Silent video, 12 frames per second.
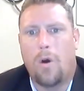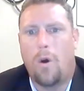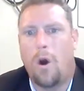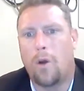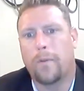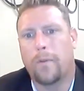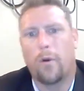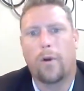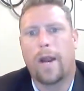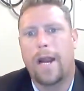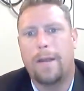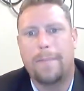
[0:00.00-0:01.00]
our
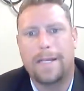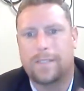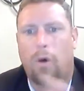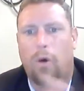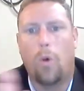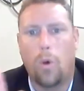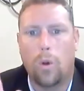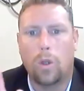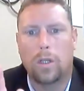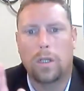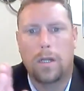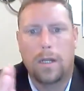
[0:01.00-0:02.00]
program as a
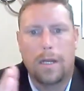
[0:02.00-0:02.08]
whole